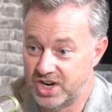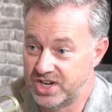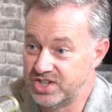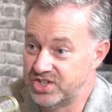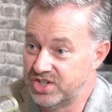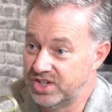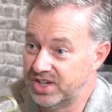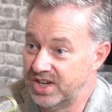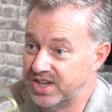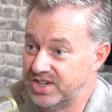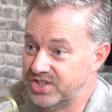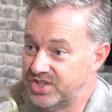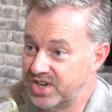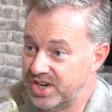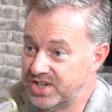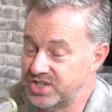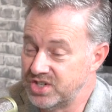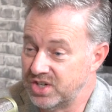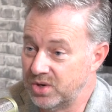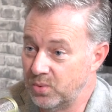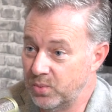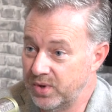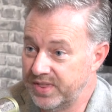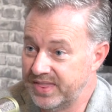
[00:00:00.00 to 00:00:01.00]
Changing
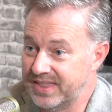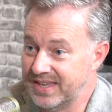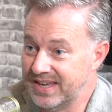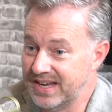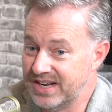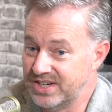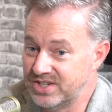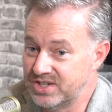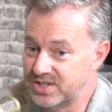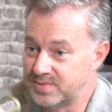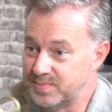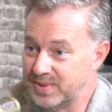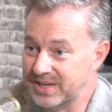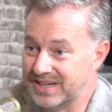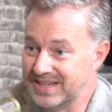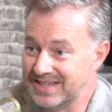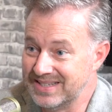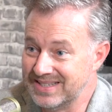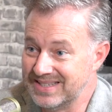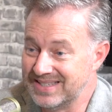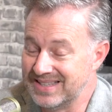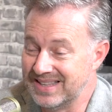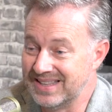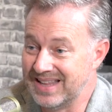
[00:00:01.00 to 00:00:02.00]
it with the agents,
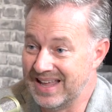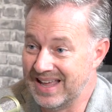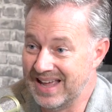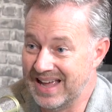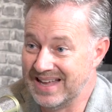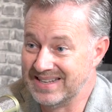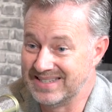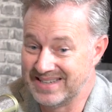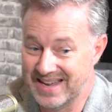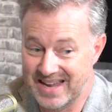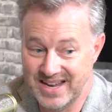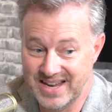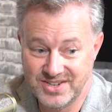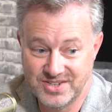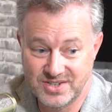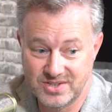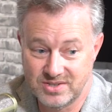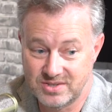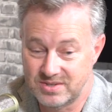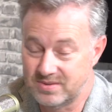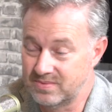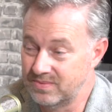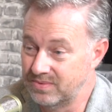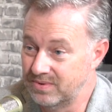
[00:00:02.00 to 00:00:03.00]
because as
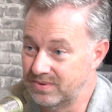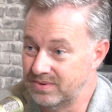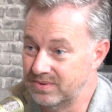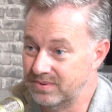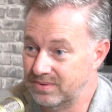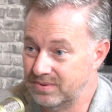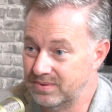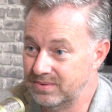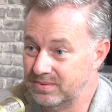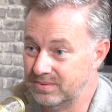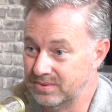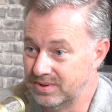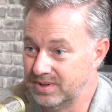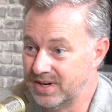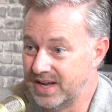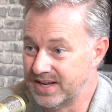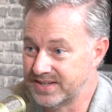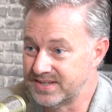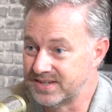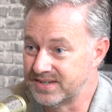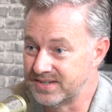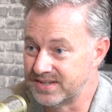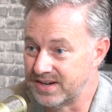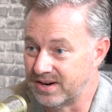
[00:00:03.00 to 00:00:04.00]
agents, we're
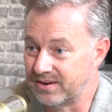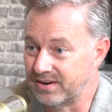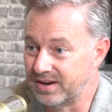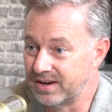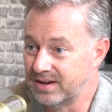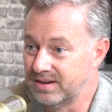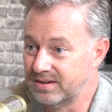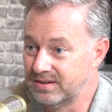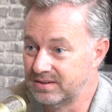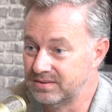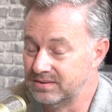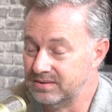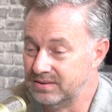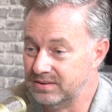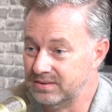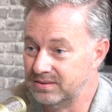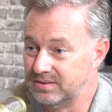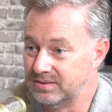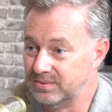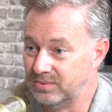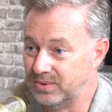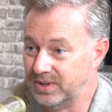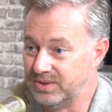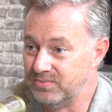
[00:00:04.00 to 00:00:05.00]
necessary.
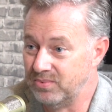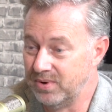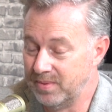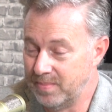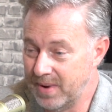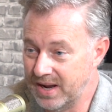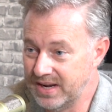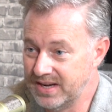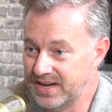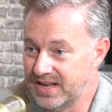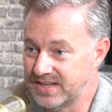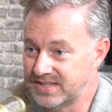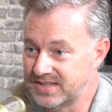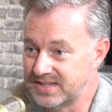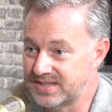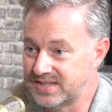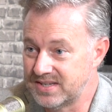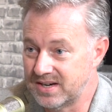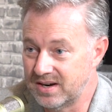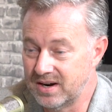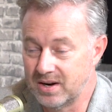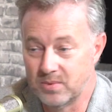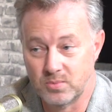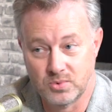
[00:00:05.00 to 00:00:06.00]
We remain
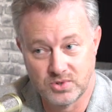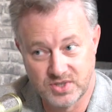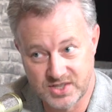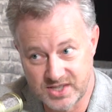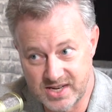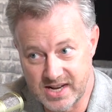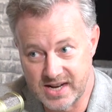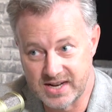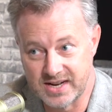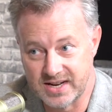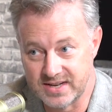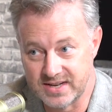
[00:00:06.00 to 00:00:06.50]
necessary and will stay